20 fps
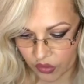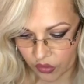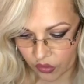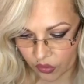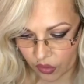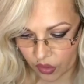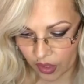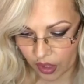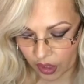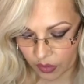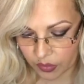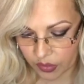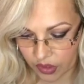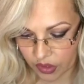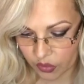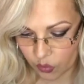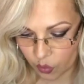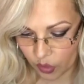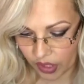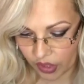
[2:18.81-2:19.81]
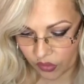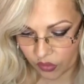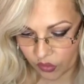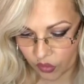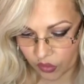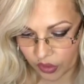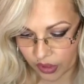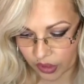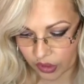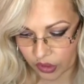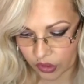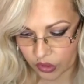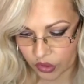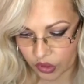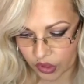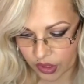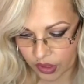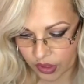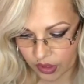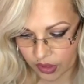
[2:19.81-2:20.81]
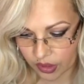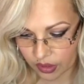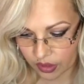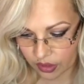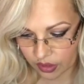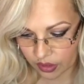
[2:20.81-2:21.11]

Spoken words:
or helps us break through the illusions